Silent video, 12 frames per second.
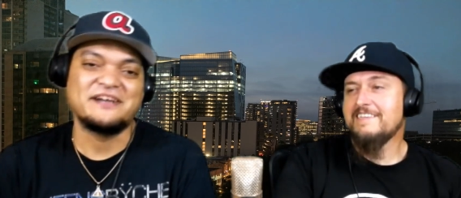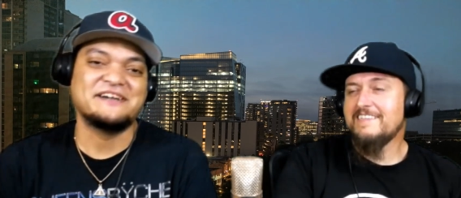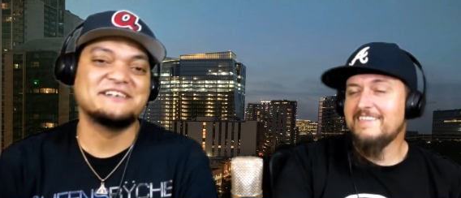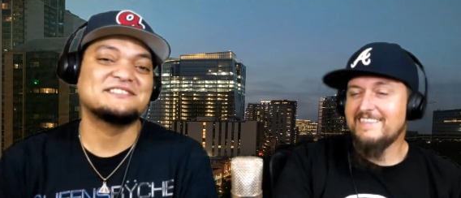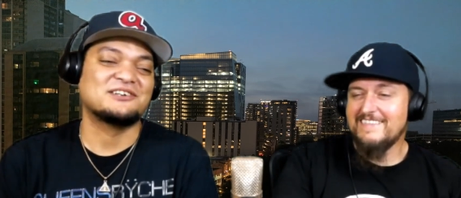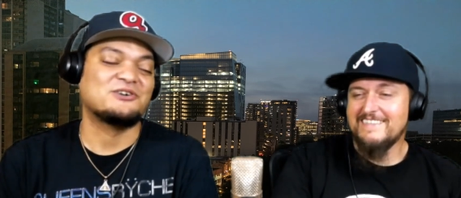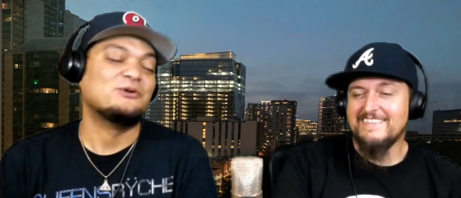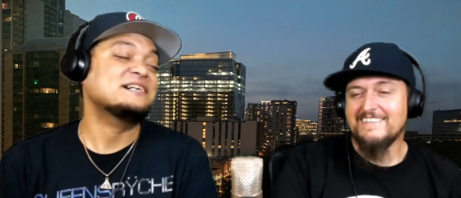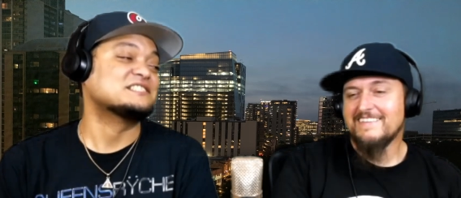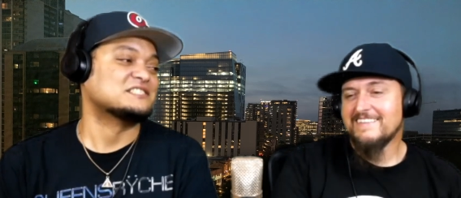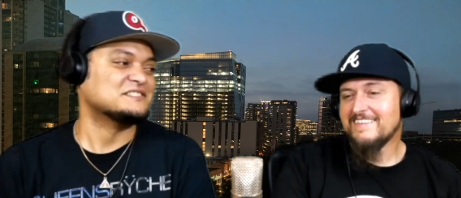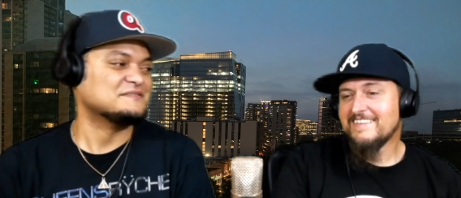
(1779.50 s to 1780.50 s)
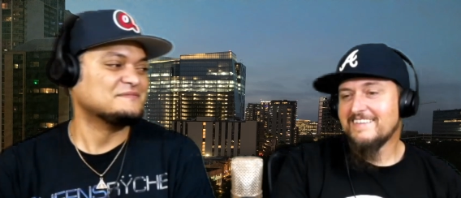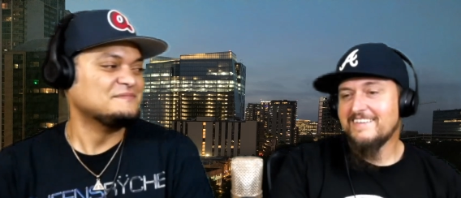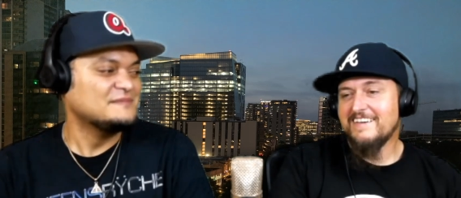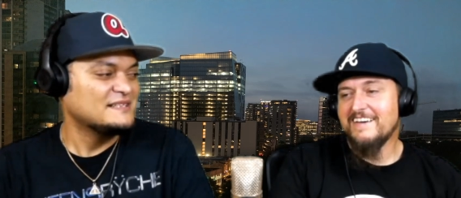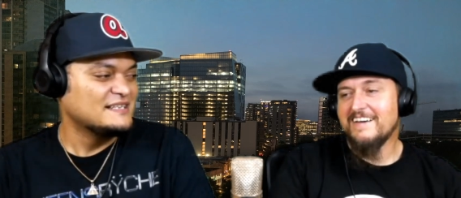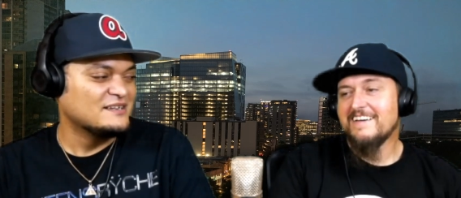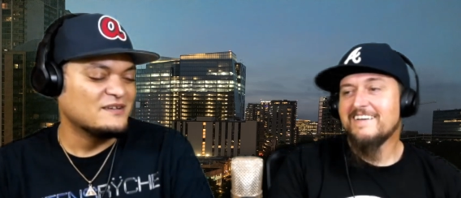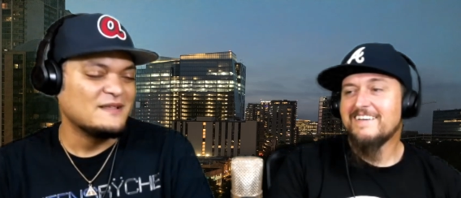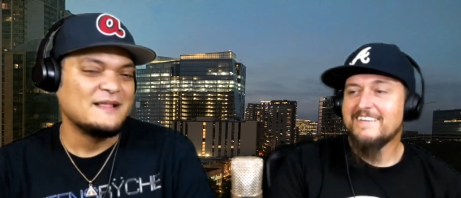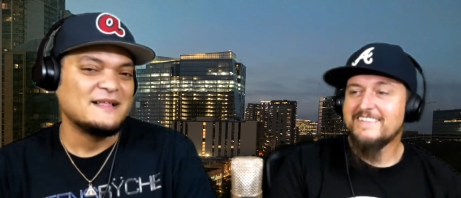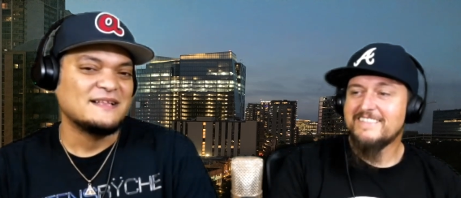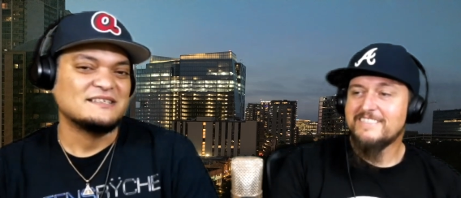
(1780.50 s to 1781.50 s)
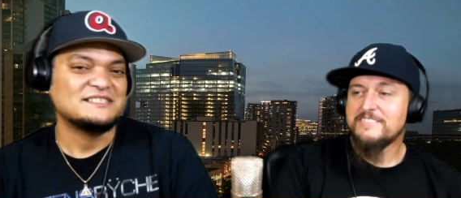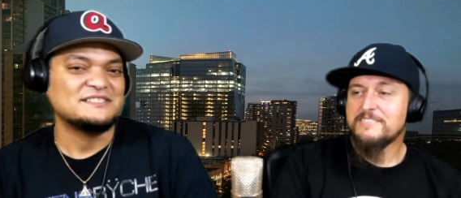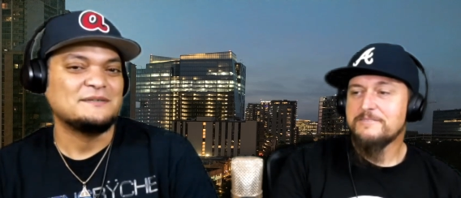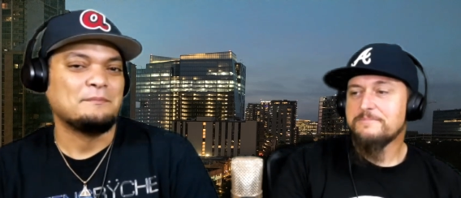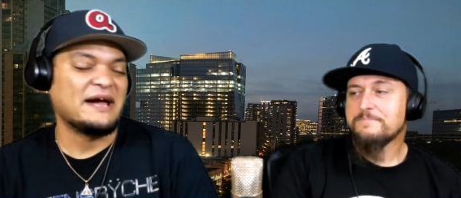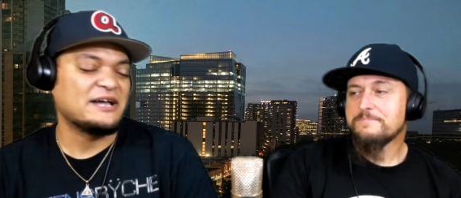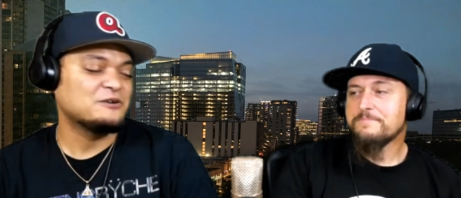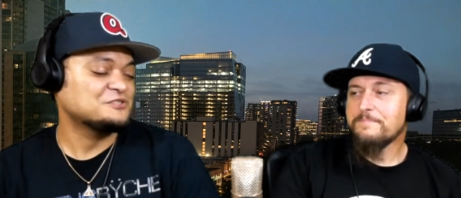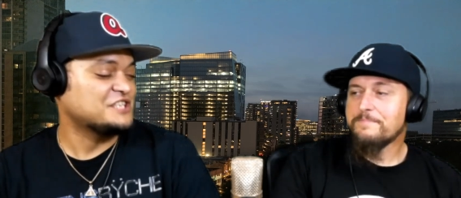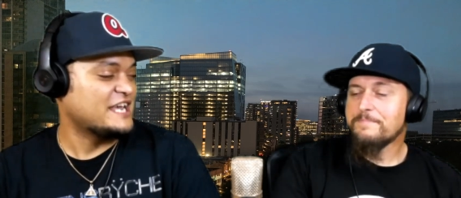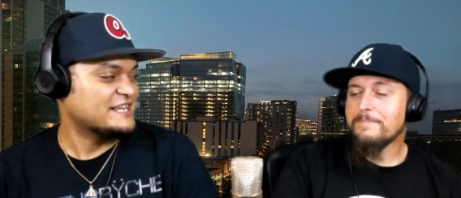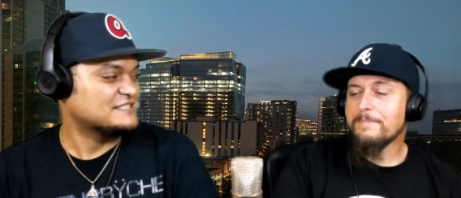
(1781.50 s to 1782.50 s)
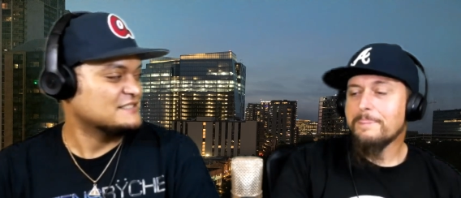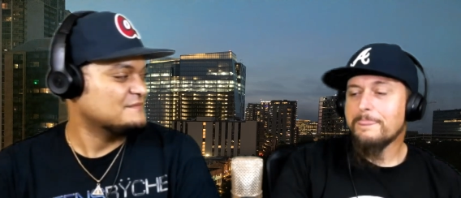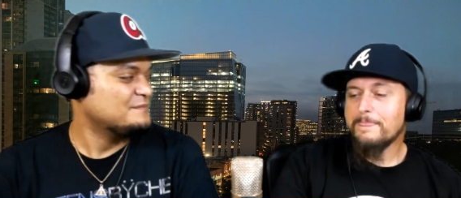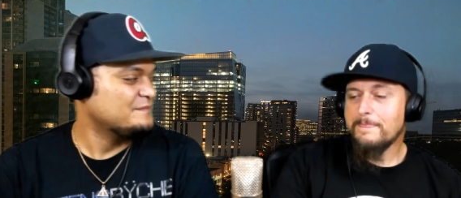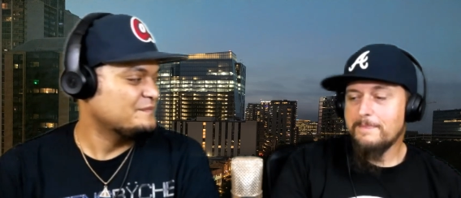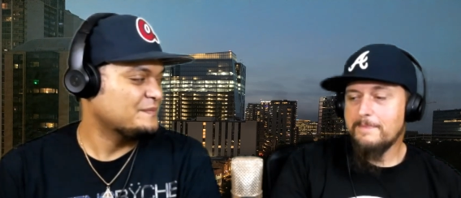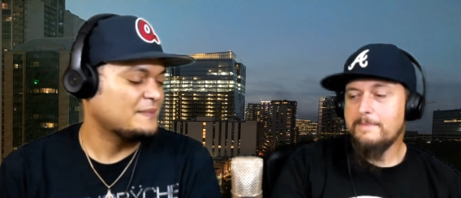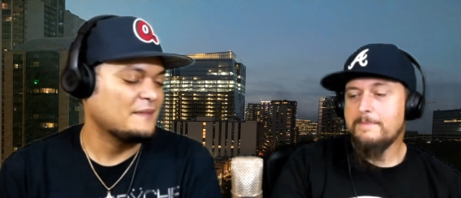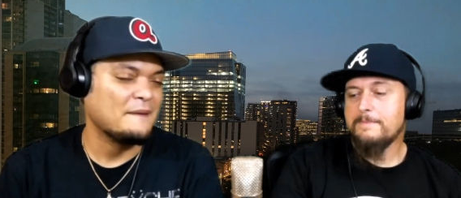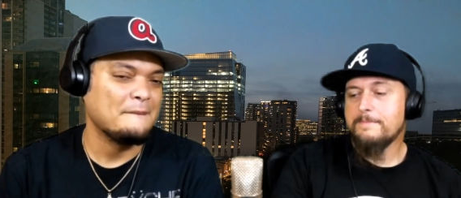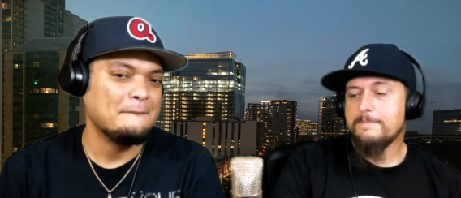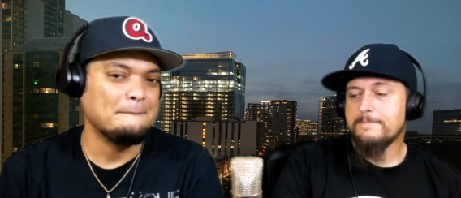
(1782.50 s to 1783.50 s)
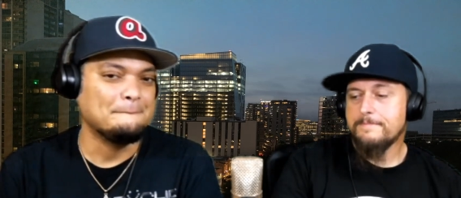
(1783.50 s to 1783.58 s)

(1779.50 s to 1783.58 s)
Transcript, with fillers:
Speaker 1: Here's the question. yeah. Michael Jackson, mm-hmm.